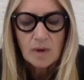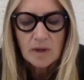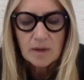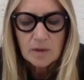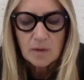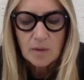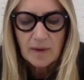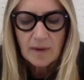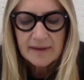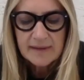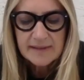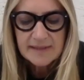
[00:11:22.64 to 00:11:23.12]

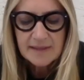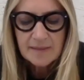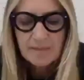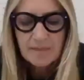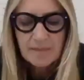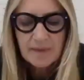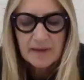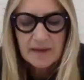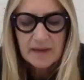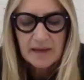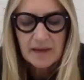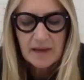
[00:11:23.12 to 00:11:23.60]
quite
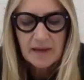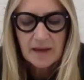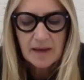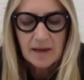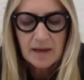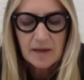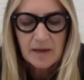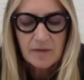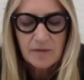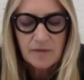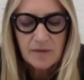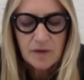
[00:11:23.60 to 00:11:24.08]
simply,
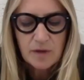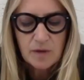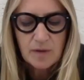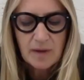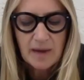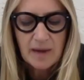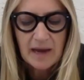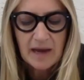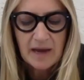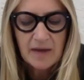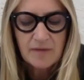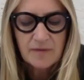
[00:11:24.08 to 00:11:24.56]
if you
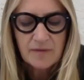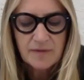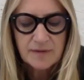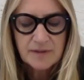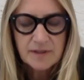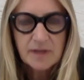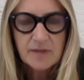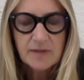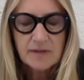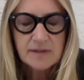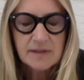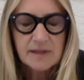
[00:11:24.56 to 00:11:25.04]
have, so
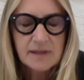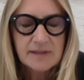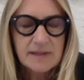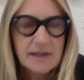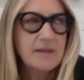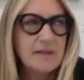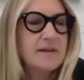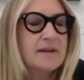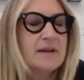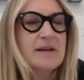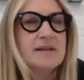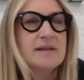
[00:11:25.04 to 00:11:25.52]
there's, as I
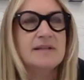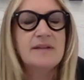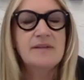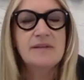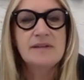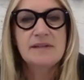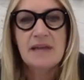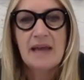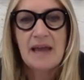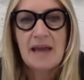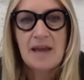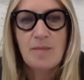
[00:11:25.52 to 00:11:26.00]
think I said, there's
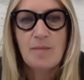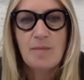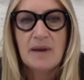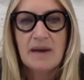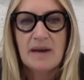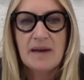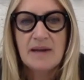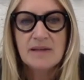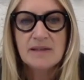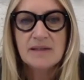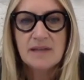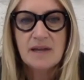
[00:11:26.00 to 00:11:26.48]
8
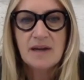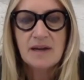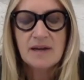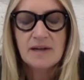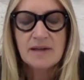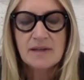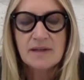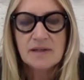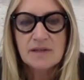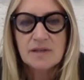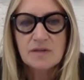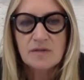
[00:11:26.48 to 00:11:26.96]
billion
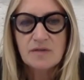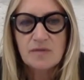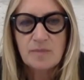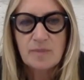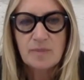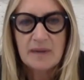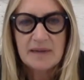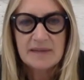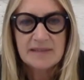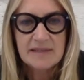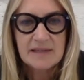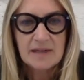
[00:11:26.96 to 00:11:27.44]
tons of
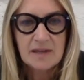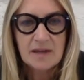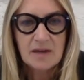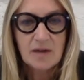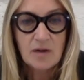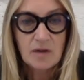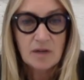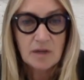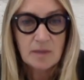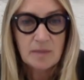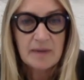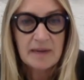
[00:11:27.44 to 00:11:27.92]
plastic on
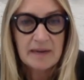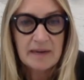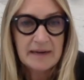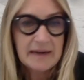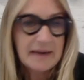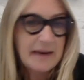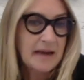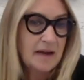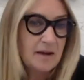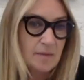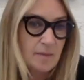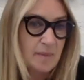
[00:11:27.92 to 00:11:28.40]
the planet
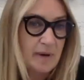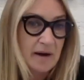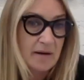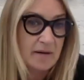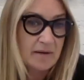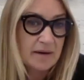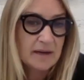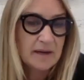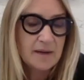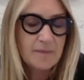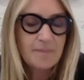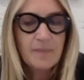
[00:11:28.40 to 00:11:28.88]
now,
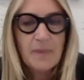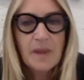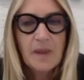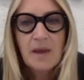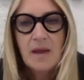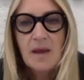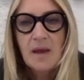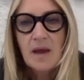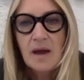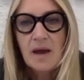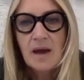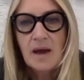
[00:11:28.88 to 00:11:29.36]
apparently.
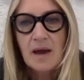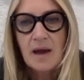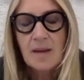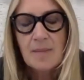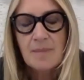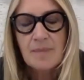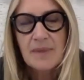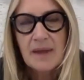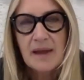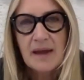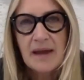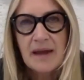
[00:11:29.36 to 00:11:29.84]

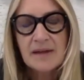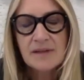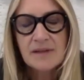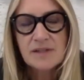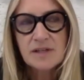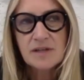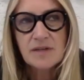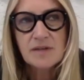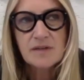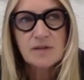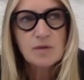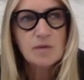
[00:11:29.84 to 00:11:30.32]
And so
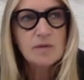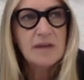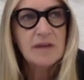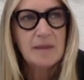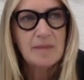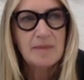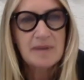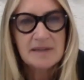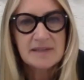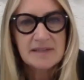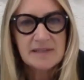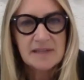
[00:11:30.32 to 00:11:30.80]
there's all that
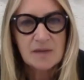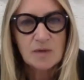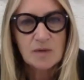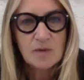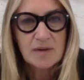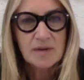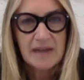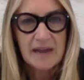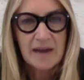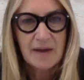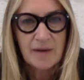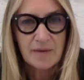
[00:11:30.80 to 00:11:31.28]
plastic
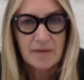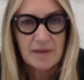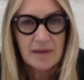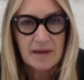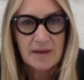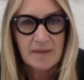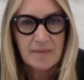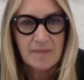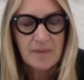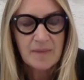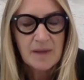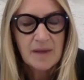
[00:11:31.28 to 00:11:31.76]
already out
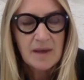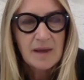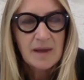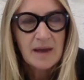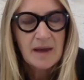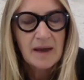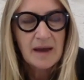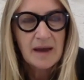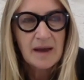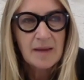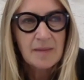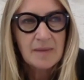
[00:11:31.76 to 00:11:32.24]
there.
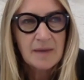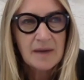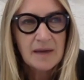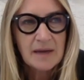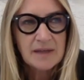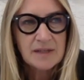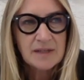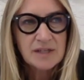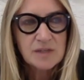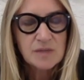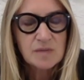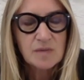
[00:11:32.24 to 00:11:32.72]
And
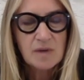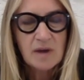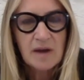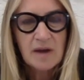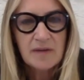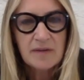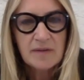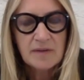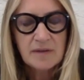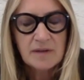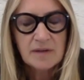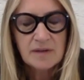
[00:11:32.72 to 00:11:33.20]
just rather
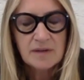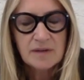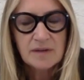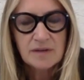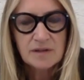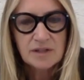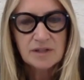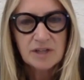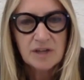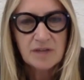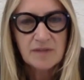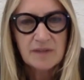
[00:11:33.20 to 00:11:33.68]
than
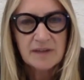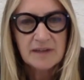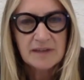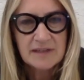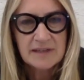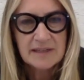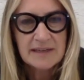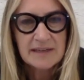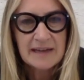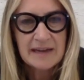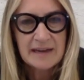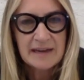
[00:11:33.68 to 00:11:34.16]
shove that into
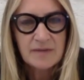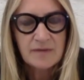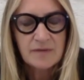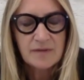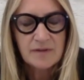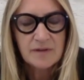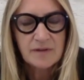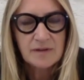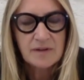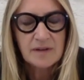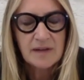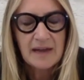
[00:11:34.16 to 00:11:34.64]

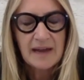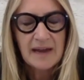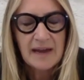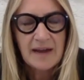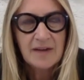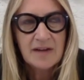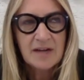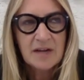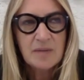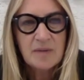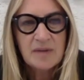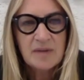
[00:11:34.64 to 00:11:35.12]
landfill, how
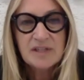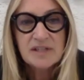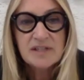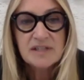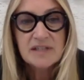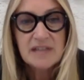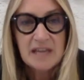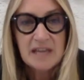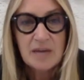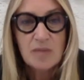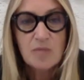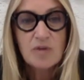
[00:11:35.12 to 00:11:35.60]
can we just
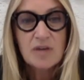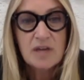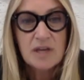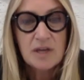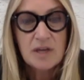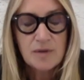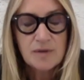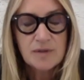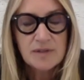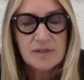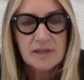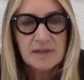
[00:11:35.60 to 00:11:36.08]
keep
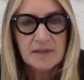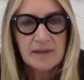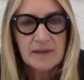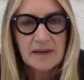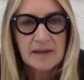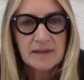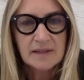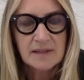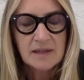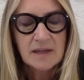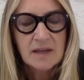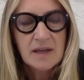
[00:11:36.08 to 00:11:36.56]
reusing that?
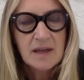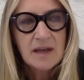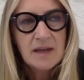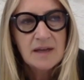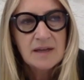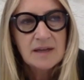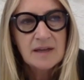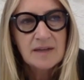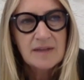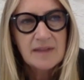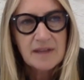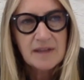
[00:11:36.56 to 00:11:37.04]

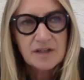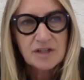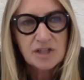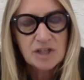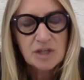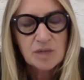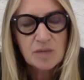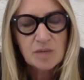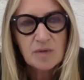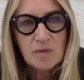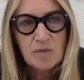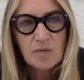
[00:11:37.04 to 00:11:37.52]
Now, the issue
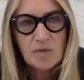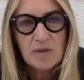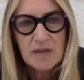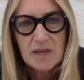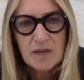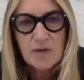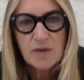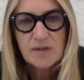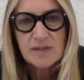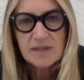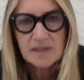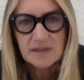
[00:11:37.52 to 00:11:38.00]
with
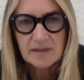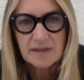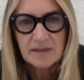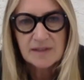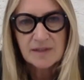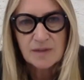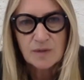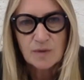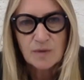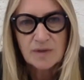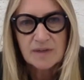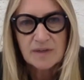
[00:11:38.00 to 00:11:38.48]
reusing things
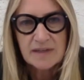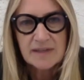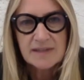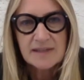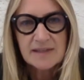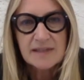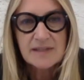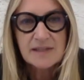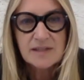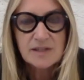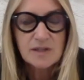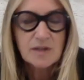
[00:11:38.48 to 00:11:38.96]
that already
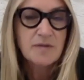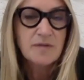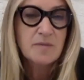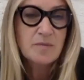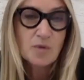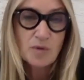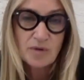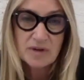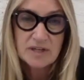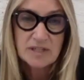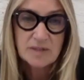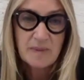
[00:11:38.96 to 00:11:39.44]
exist, it's often
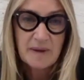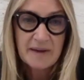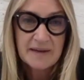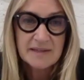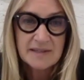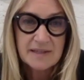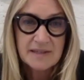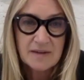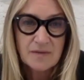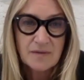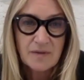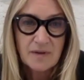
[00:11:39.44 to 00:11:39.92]
more
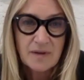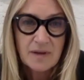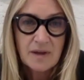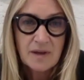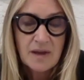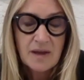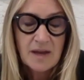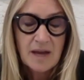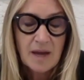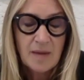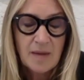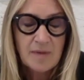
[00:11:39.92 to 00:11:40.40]
expensive.
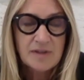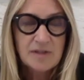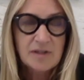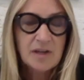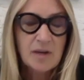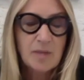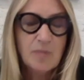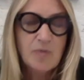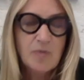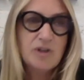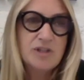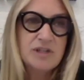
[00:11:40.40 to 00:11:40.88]
And we're doing a
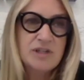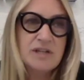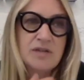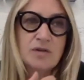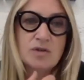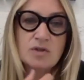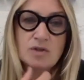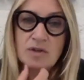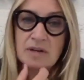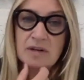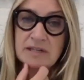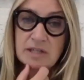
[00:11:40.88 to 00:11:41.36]
project on
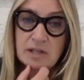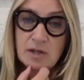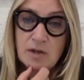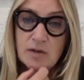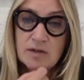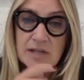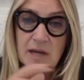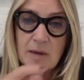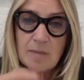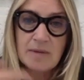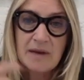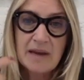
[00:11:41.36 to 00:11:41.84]
trying to use
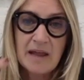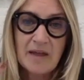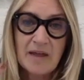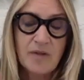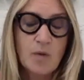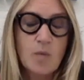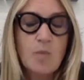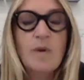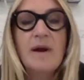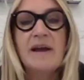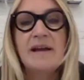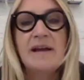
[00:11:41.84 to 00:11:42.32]
up leather
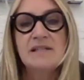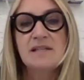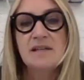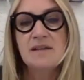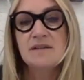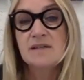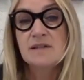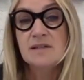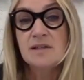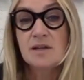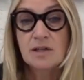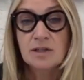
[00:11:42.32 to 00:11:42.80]
waste, because
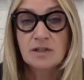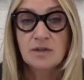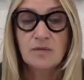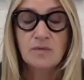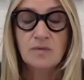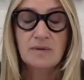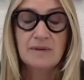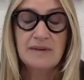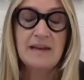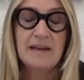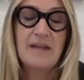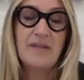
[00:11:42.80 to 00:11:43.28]
there's a lot of
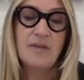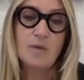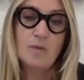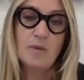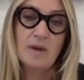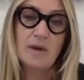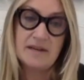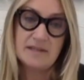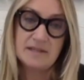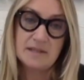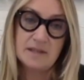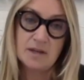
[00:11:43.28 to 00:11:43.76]
leather
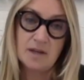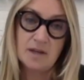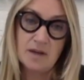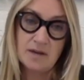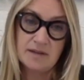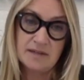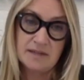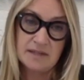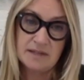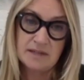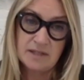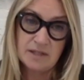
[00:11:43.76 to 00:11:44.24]
waste that goes
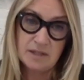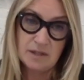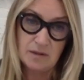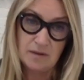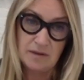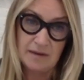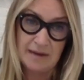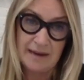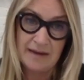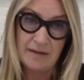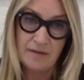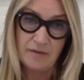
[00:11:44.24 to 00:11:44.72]
into
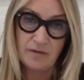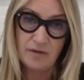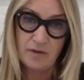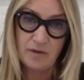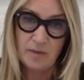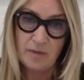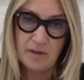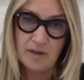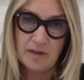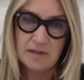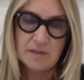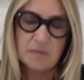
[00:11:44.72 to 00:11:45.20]
landfill
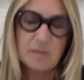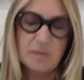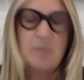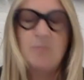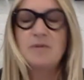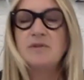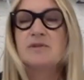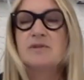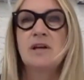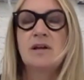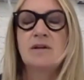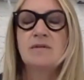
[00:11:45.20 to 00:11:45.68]
because people
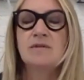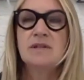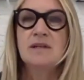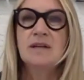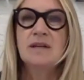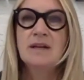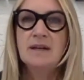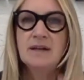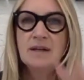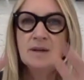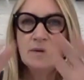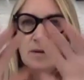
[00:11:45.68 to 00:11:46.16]
don't,
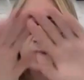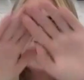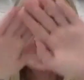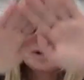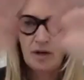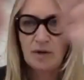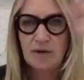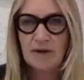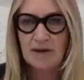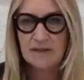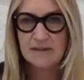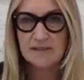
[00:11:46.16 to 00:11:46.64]
when you
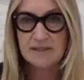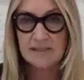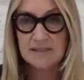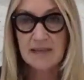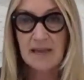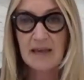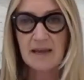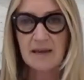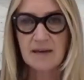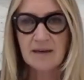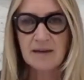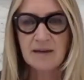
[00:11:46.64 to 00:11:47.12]
get a
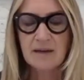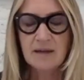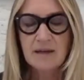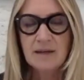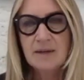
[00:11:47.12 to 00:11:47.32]
skin,